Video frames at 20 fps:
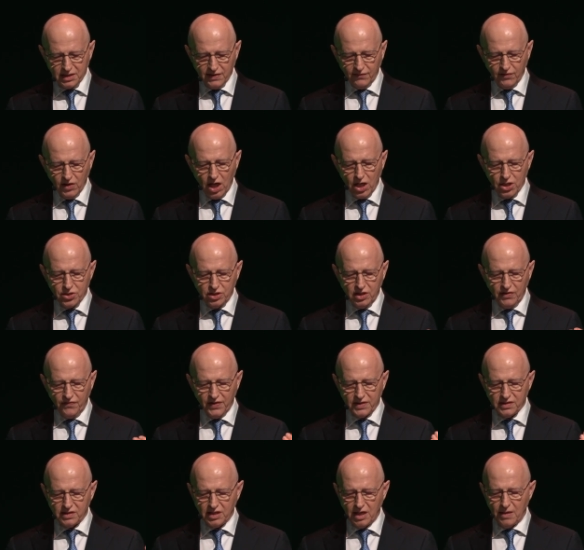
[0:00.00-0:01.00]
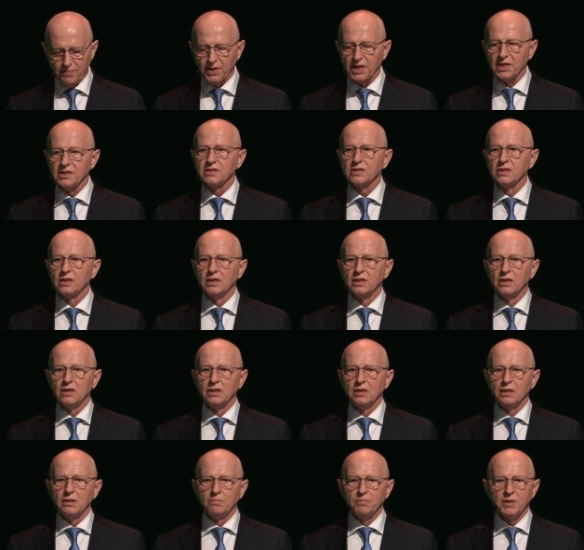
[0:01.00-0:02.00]
of large defense companies,
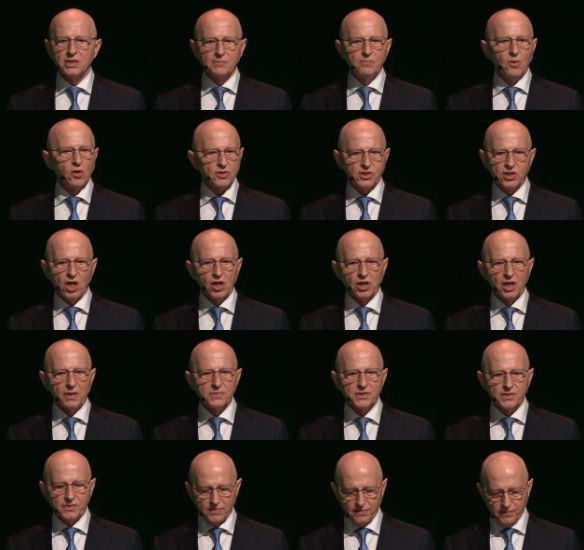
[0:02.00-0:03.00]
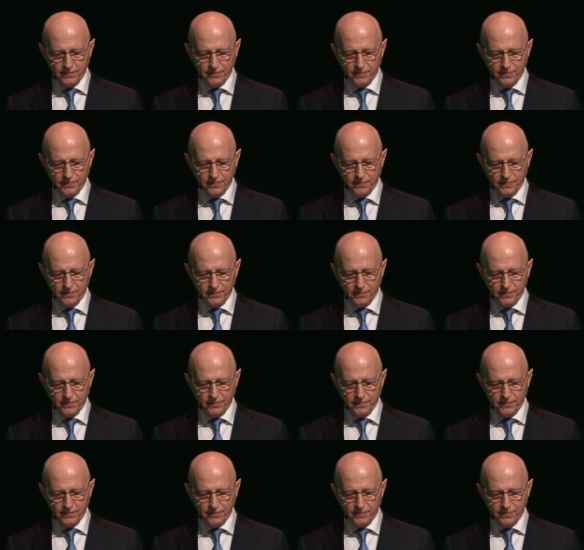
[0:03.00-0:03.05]
but small startups,